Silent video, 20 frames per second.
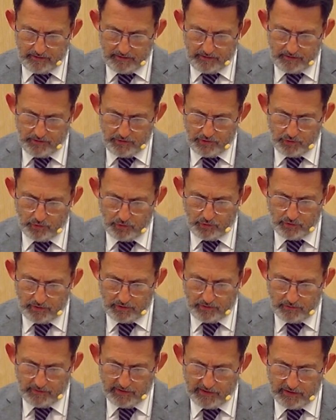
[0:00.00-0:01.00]
You know,
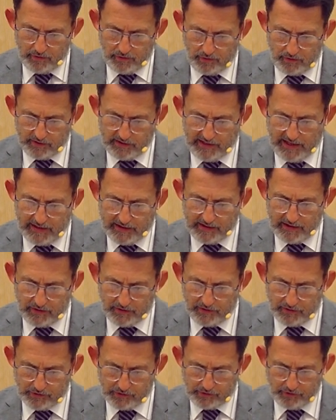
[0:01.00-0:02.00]
we're not hanging
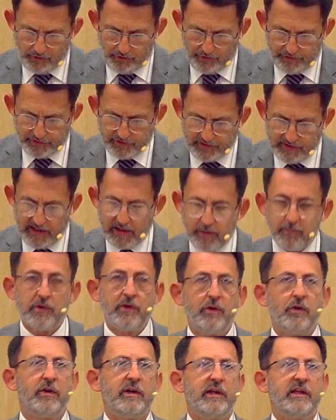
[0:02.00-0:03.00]
on a cross tonight. We're
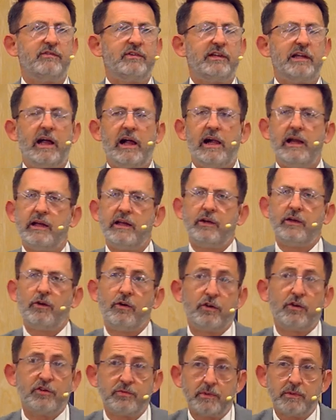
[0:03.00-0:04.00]
not even lying in a
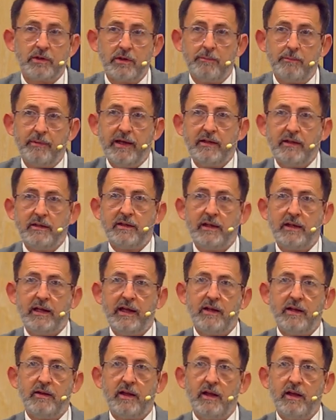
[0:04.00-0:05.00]
hospital bed
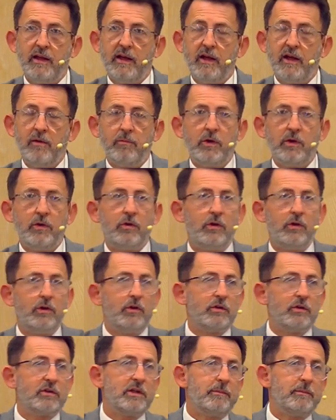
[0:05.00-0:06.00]
tonight. And we all
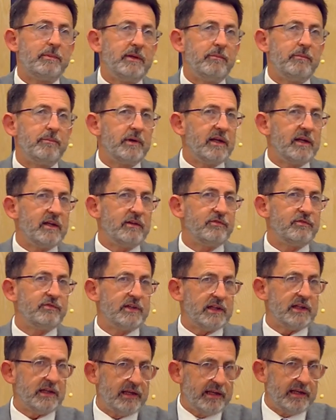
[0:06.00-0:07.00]
look to be pretty
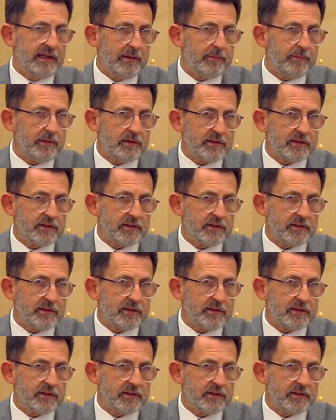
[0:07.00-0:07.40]
fit and able